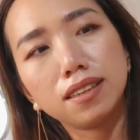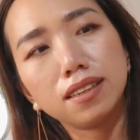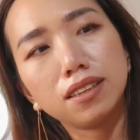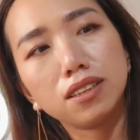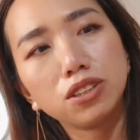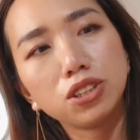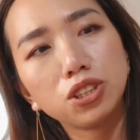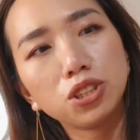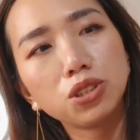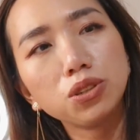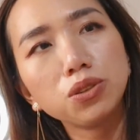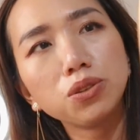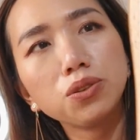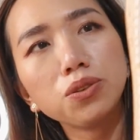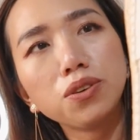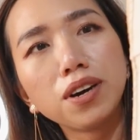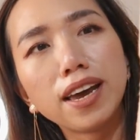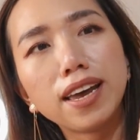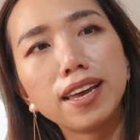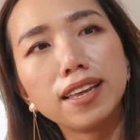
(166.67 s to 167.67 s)

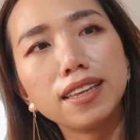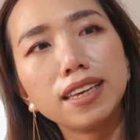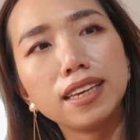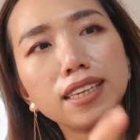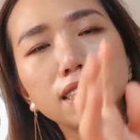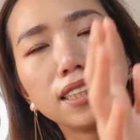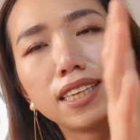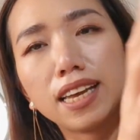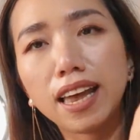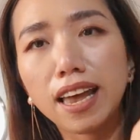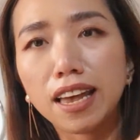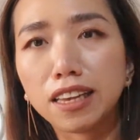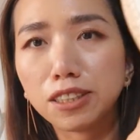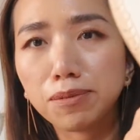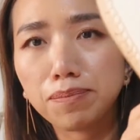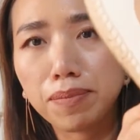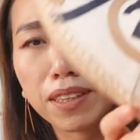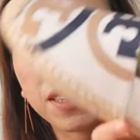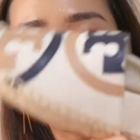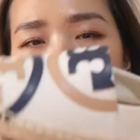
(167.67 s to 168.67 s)
shoe, and it's the
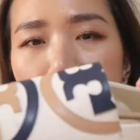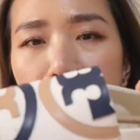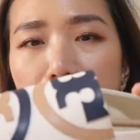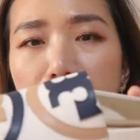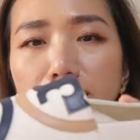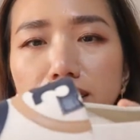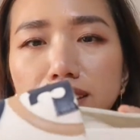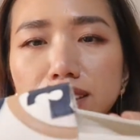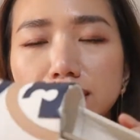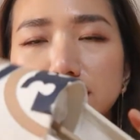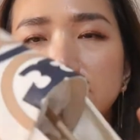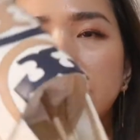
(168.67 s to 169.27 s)
Espadrilles